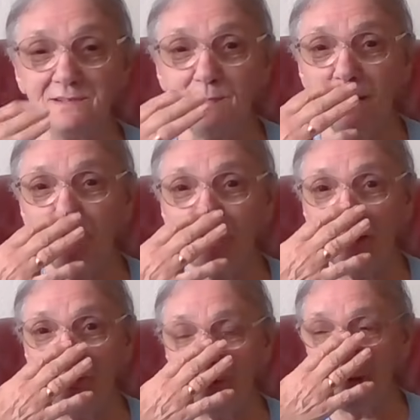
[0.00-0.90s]
there's a big
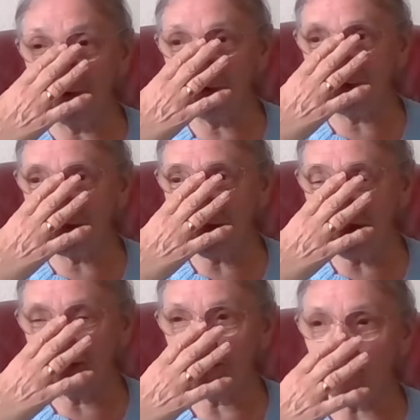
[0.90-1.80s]
roundabout.
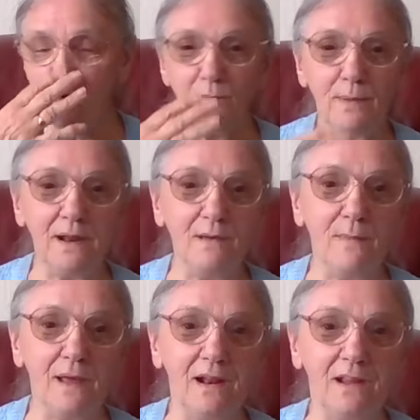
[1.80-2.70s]
It's called Billy
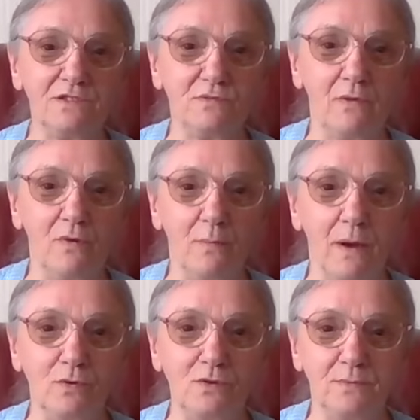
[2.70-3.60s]
Mill. This
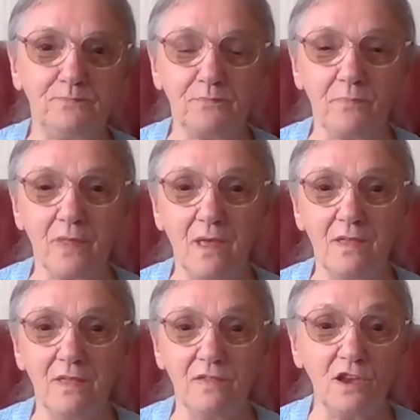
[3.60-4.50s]
roundabout.
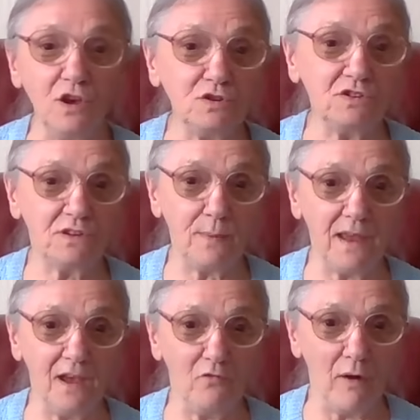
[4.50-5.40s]
There used to
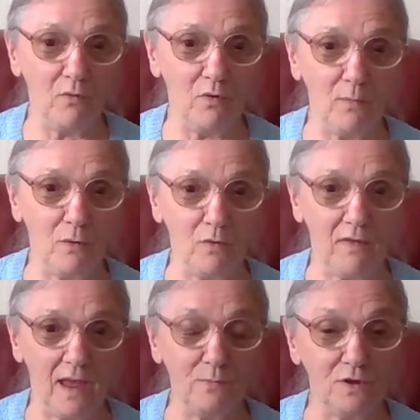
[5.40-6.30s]
be a
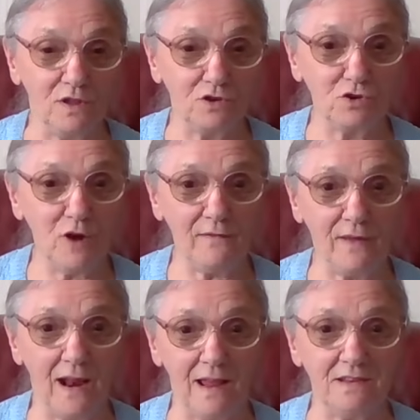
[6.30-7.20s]
roundabout there, but there's
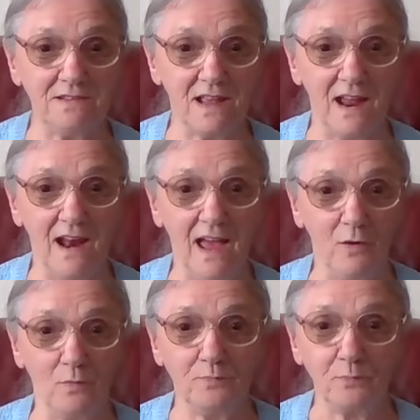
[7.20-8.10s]
traffic lights there
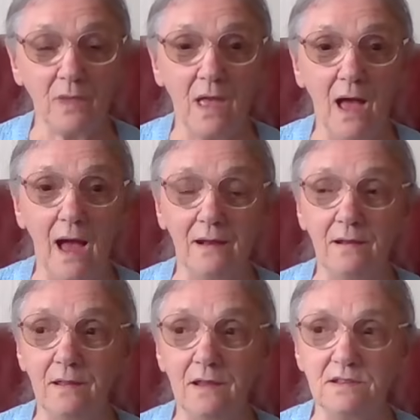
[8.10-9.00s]
now,
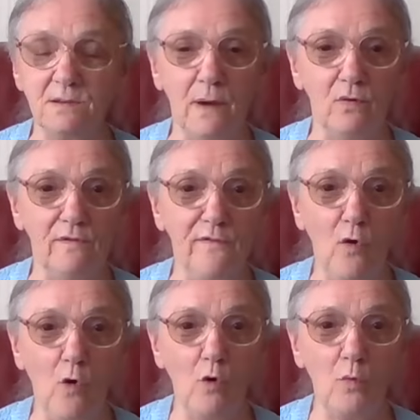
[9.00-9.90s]
and it's about a
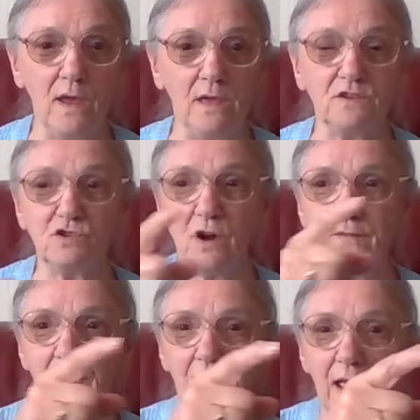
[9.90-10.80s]
four way. There's
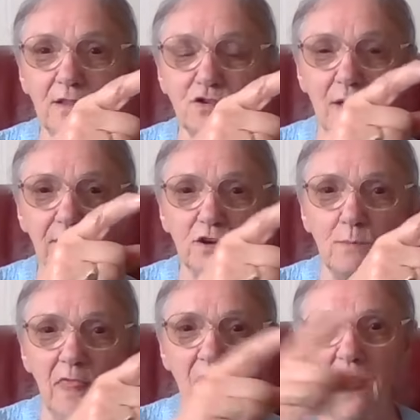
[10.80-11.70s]
traffic light, traffic
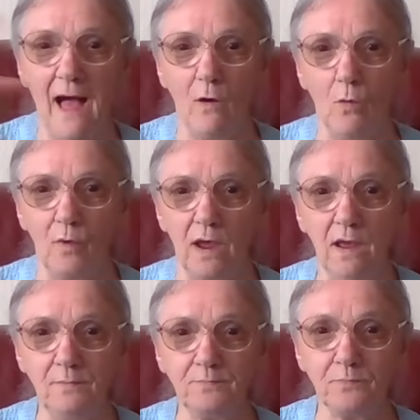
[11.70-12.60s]
coming that
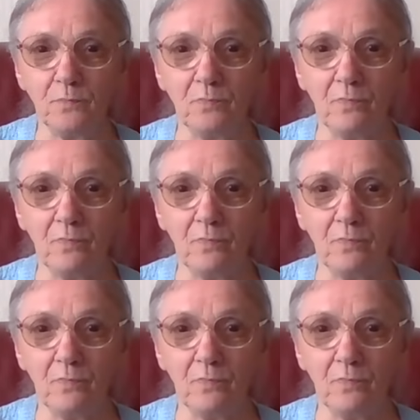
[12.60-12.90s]
way,